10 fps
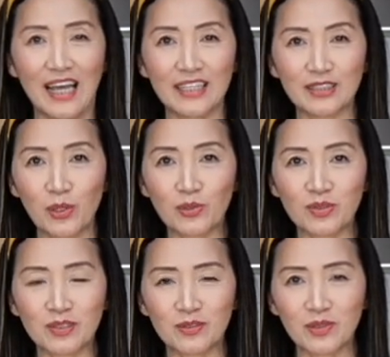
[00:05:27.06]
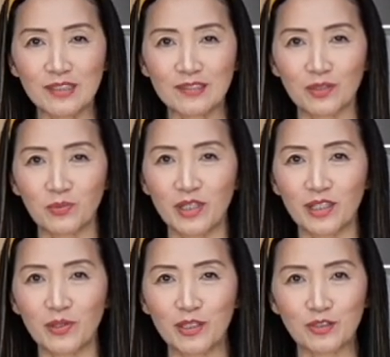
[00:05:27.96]
And those are the drinks that we
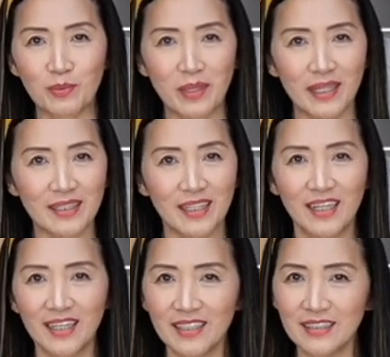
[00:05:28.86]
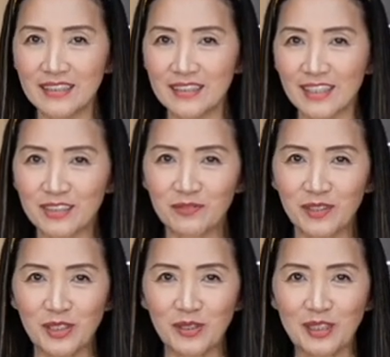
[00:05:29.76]
are going to make in the next
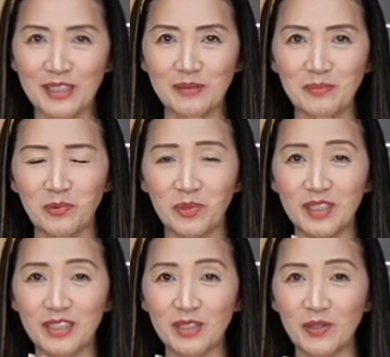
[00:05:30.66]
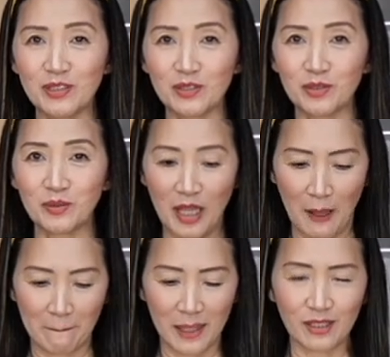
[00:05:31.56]
video clip. We are going to
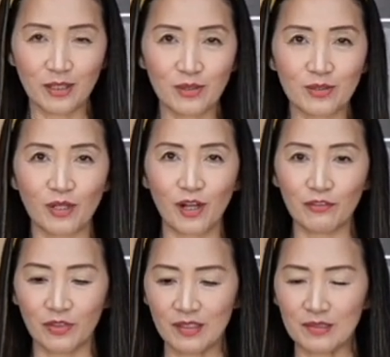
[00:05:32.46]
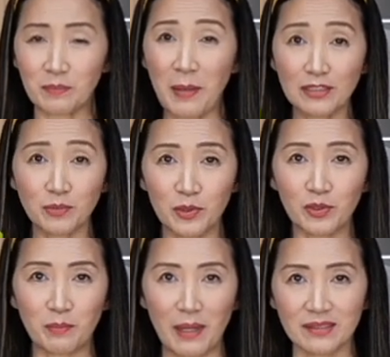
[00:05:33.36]
make use of this batch
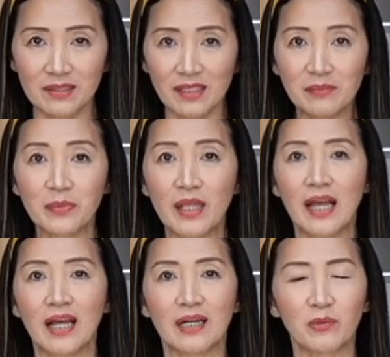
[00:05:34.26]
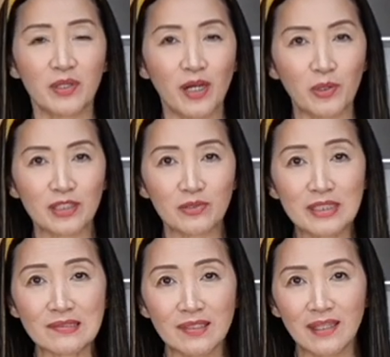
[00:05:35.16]
brewed matcha with our
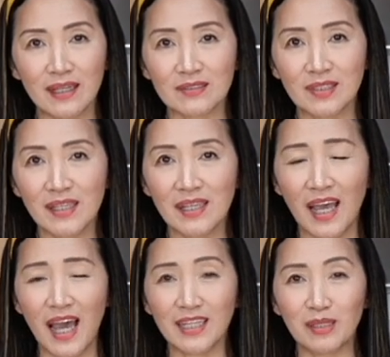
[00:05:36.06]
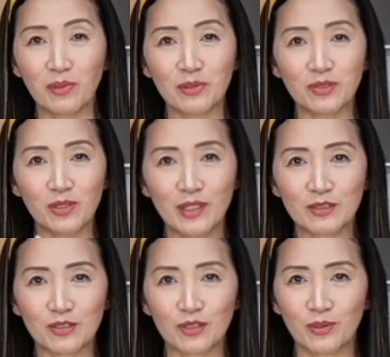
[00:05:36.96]
green tea latte, and I'm also going
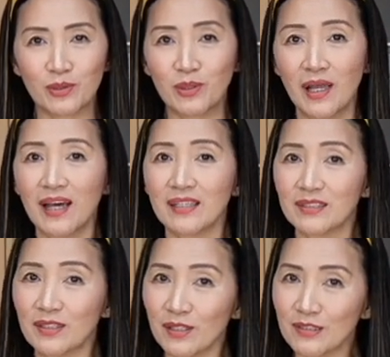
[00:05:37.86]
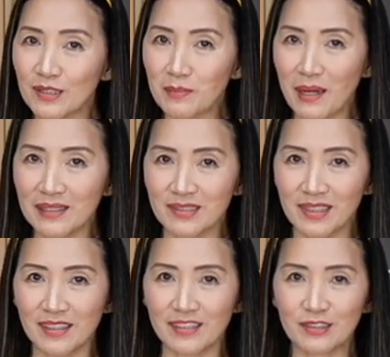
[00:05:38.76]
to show you dirty
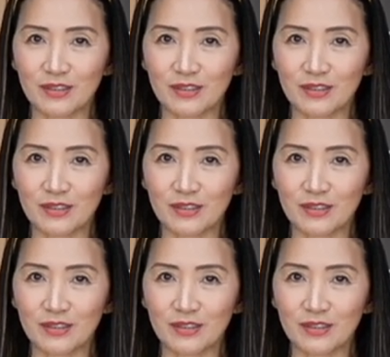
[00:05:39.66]
matchas.